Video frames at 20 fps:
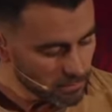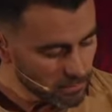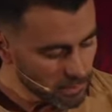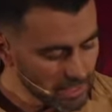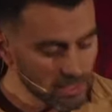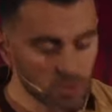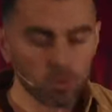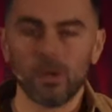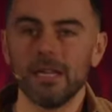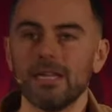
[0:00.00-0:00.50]

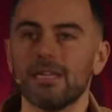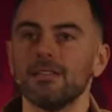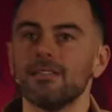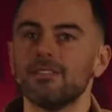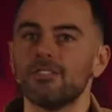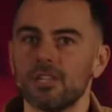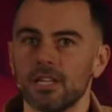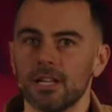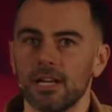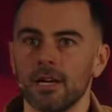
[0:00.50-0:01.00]
as we
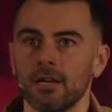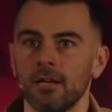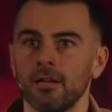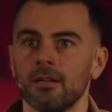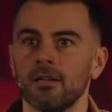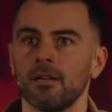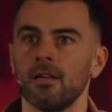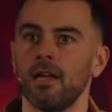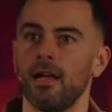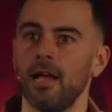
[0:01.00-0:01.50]
consider
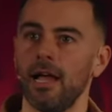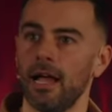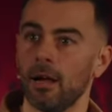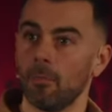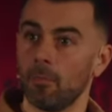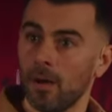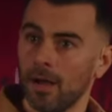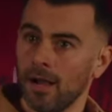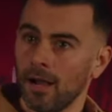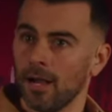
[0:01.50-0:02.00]

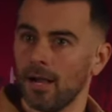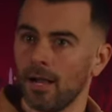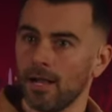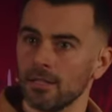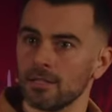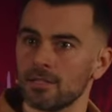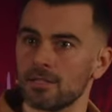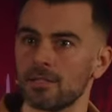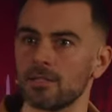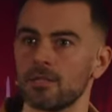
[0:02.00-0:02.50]
our
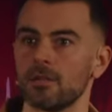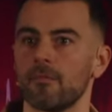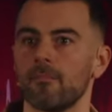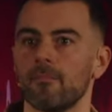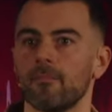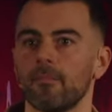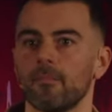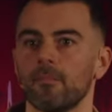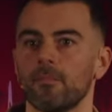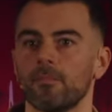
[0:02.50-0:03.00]
past
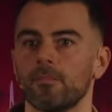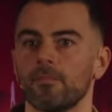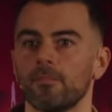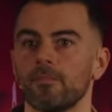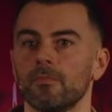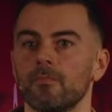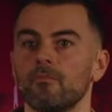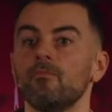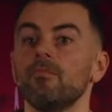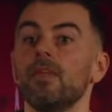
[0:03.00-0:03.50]

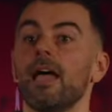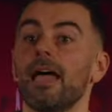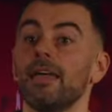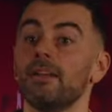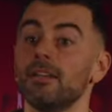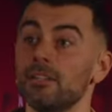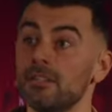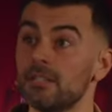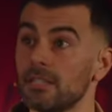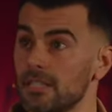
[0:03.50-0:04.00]

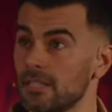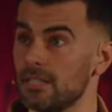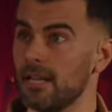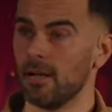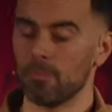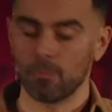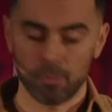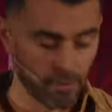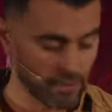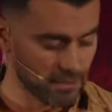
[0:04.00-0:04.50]
and indeed
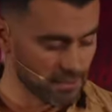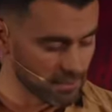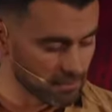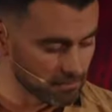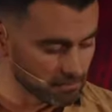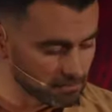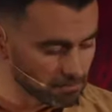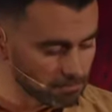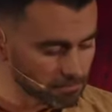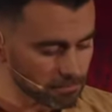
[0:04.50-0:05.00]
our
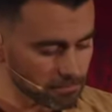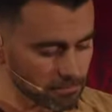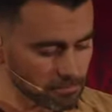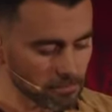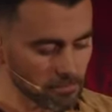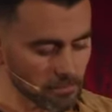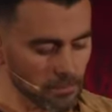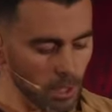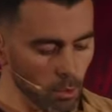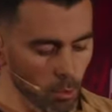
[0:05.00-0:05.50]
present,
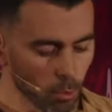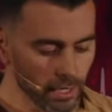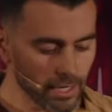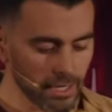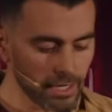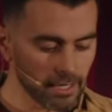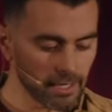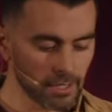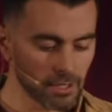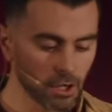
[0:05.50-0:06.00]

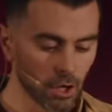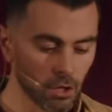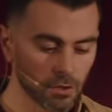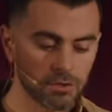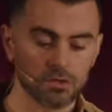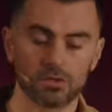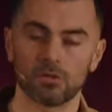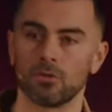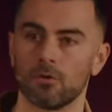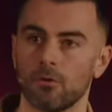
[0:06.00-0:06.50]
we in
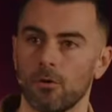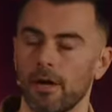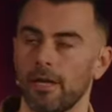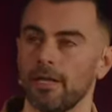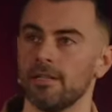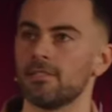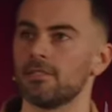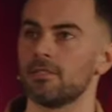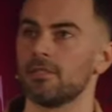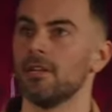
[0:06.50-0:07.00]
God's
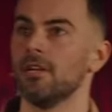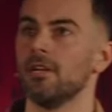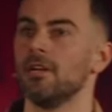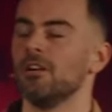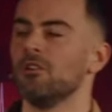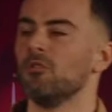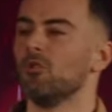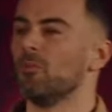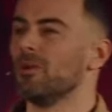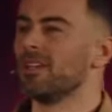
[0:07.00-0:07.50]
grace
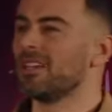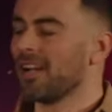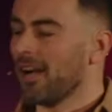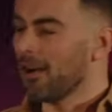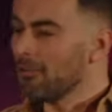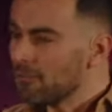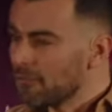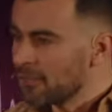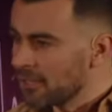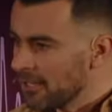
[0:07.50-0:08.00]
will be
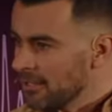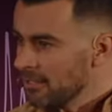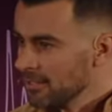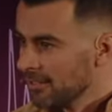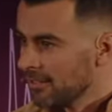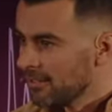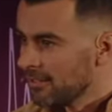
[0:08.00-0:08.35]
comforted